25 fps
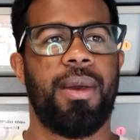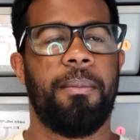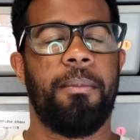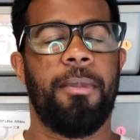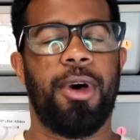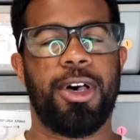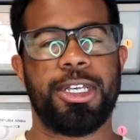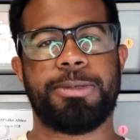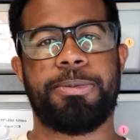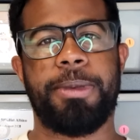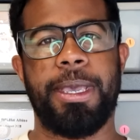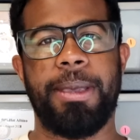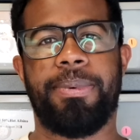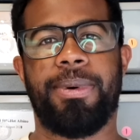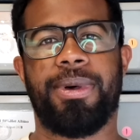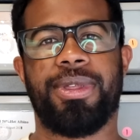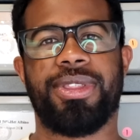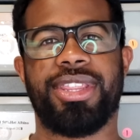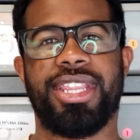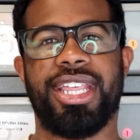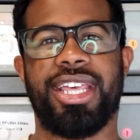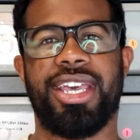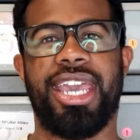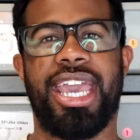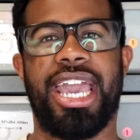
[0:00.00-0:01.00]
most people,
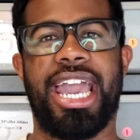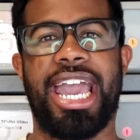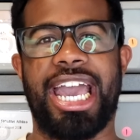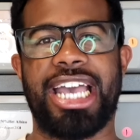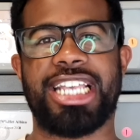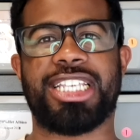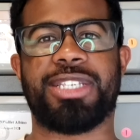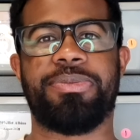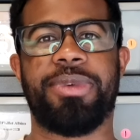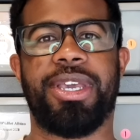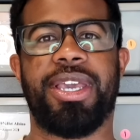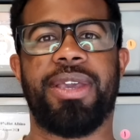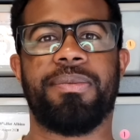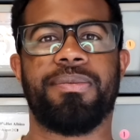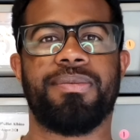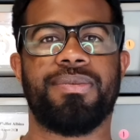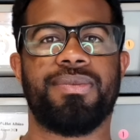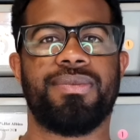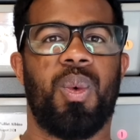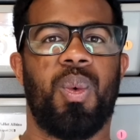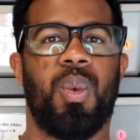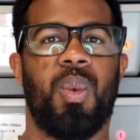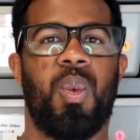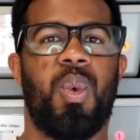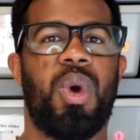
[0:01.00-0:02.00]
they ask me,
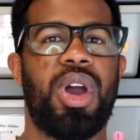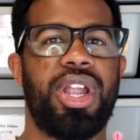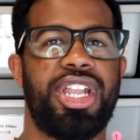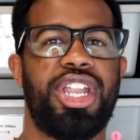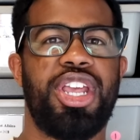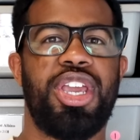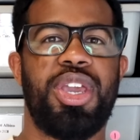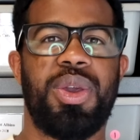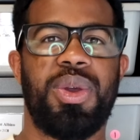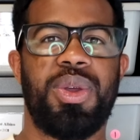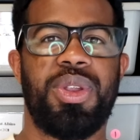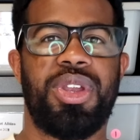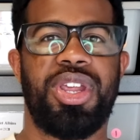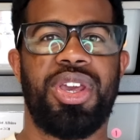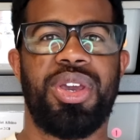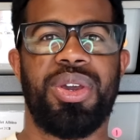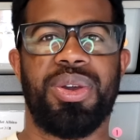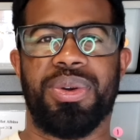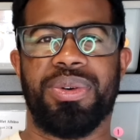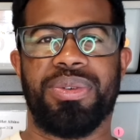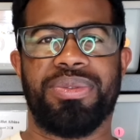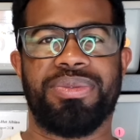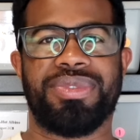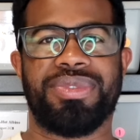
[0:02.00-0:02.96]
what do you do?